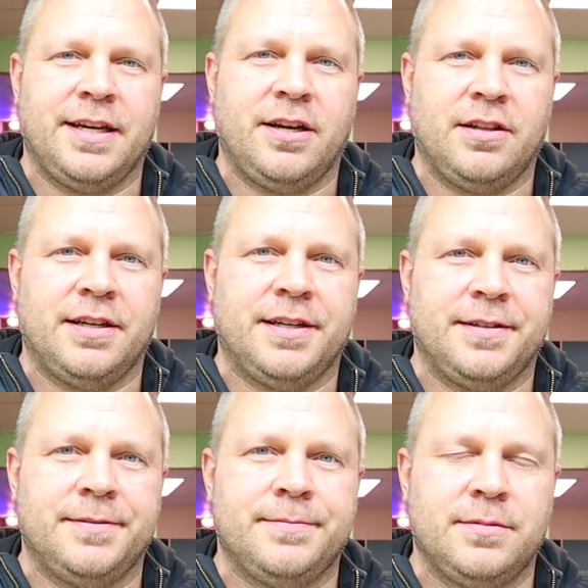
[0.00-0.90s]
I'll
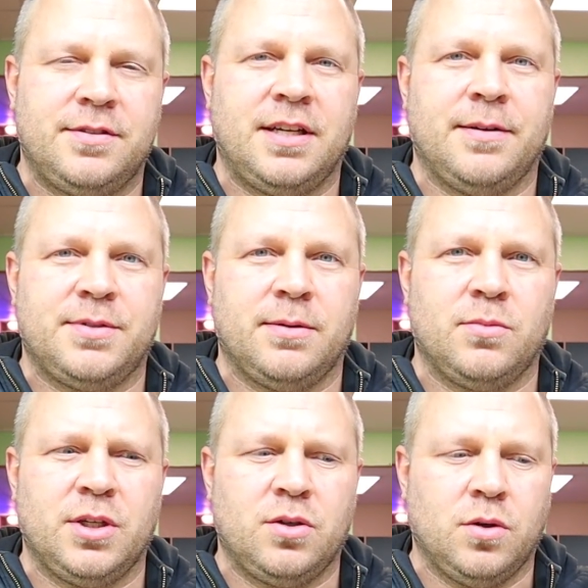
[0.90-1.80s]
uh, set up
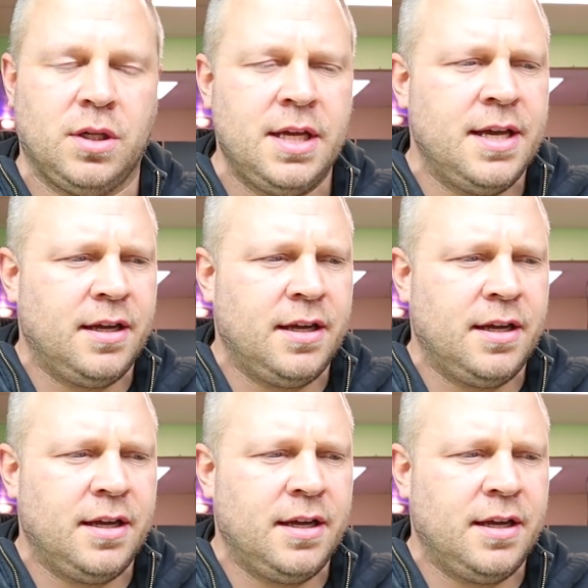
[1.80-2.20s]
something really cool.